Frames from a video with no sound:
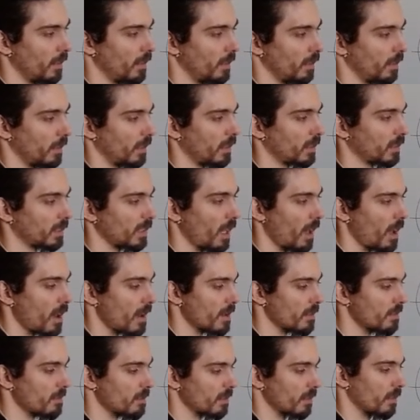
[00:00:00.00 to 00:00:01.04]
Its
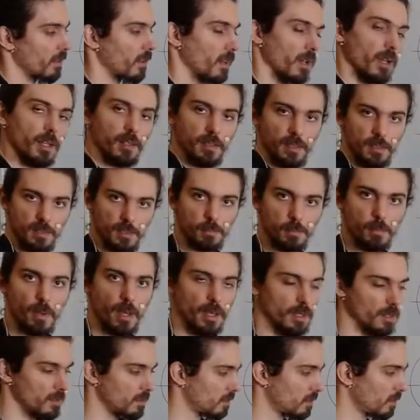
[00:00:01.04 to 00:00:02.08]
height and its
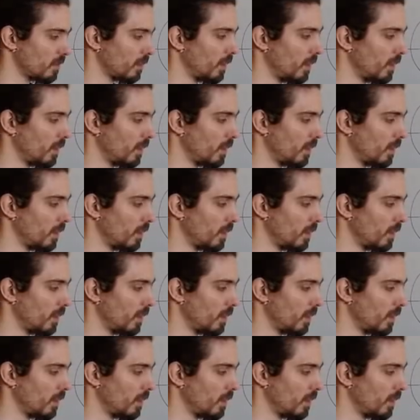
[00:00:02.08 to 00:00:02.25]
base.